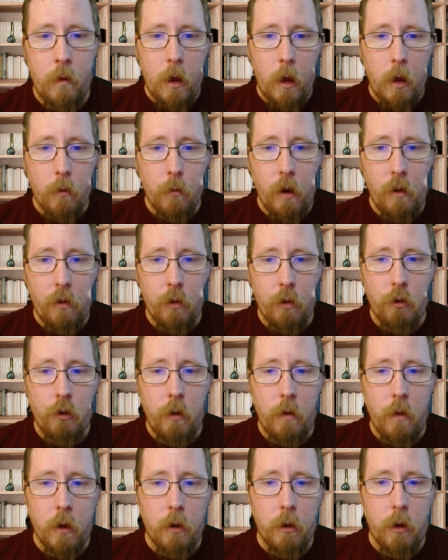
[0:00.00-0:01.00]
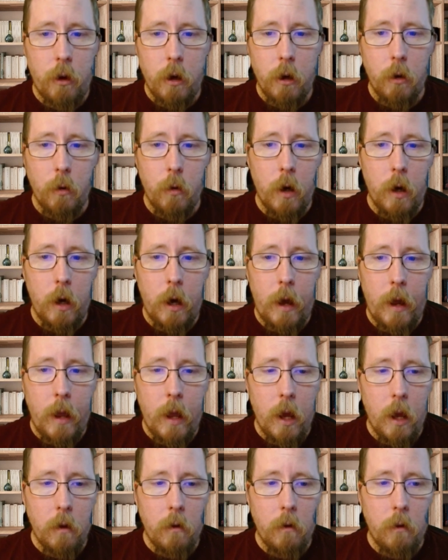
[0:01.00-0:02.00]
In researching the Tonkawa, I
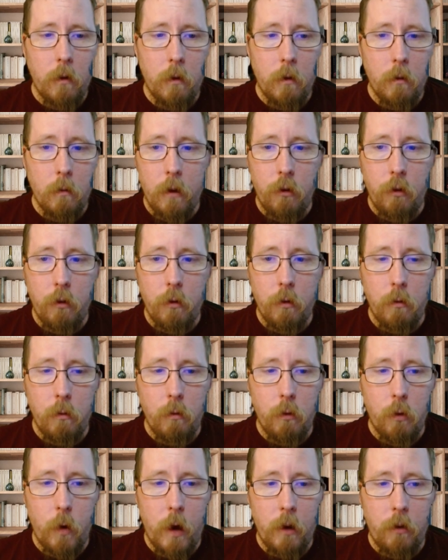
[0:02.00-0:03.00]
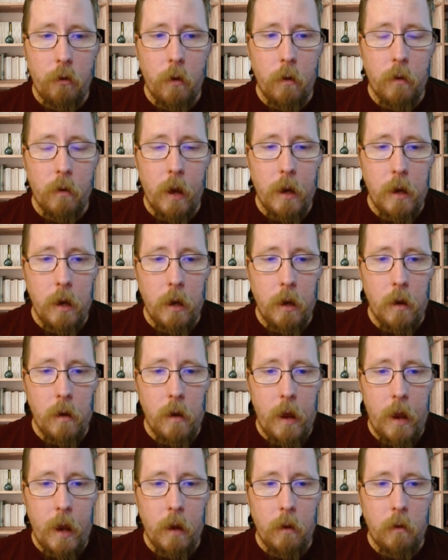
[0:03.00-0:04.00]
had two questions I needed
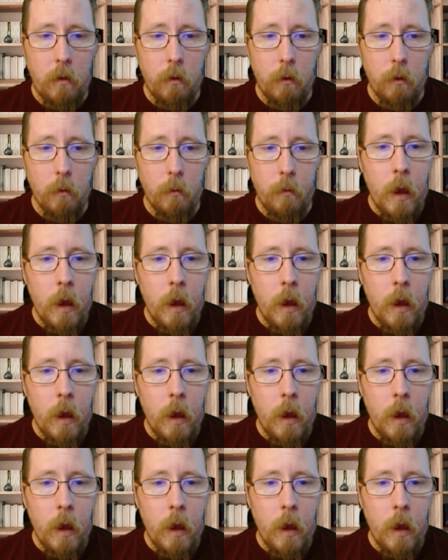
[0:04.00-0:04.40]
to answer.